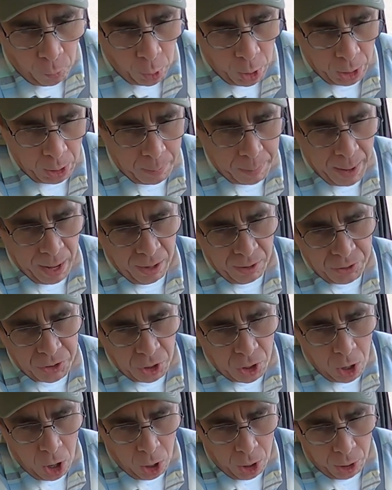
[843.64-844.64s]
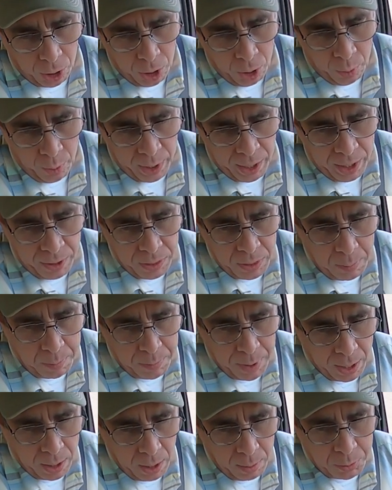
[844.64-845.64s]
400 pounds of cargo in the
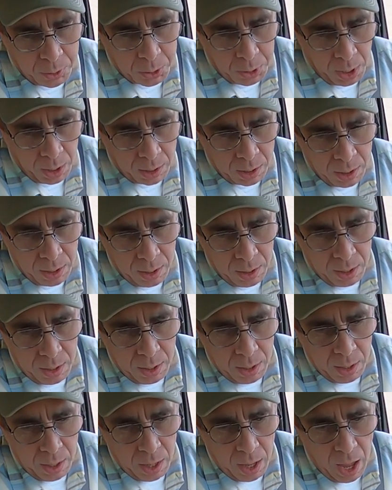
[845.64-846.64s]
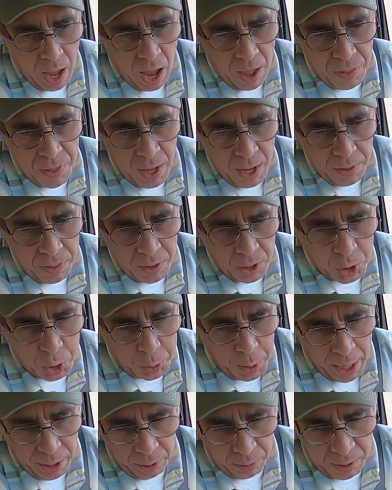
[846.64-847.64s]
pickup truck and then the
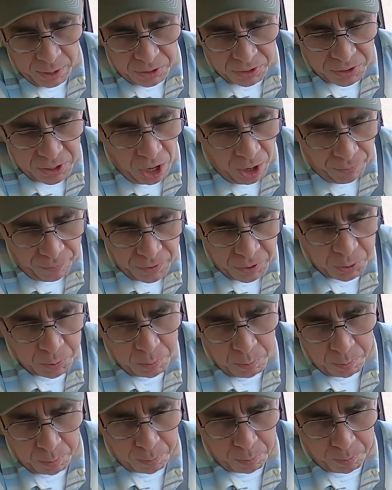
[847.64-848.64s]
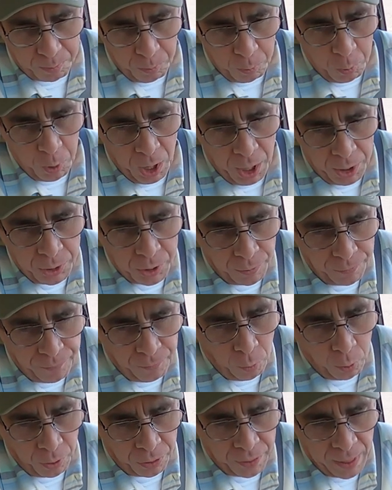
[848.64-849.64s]
trailer itself is under
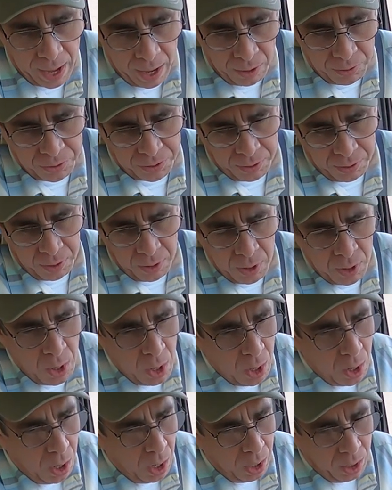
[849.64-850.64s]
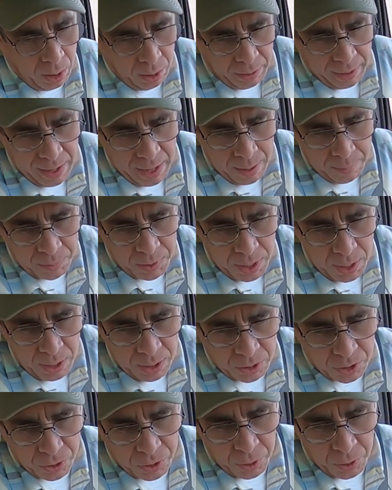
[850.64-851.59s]
4,000. Uh, empty, it's